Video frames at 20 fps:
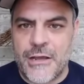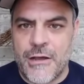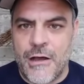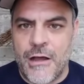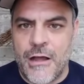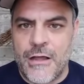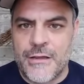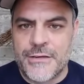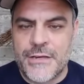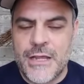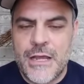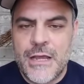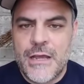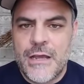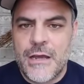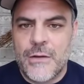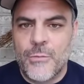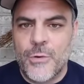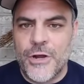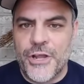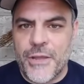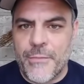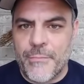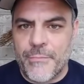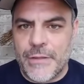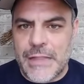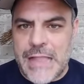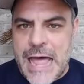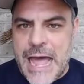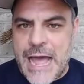Alt, William
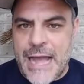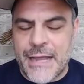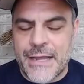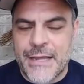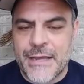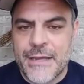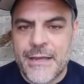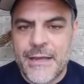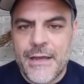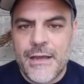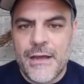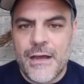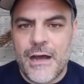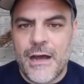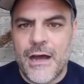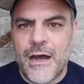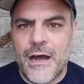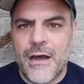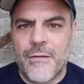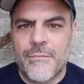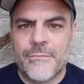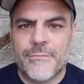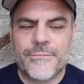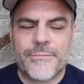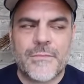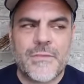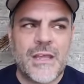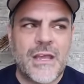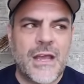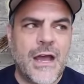Black, um,
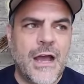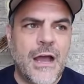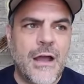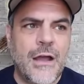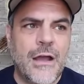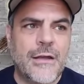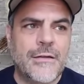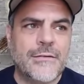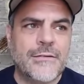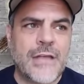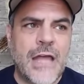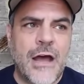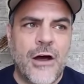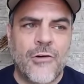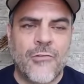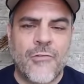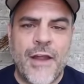uh, L.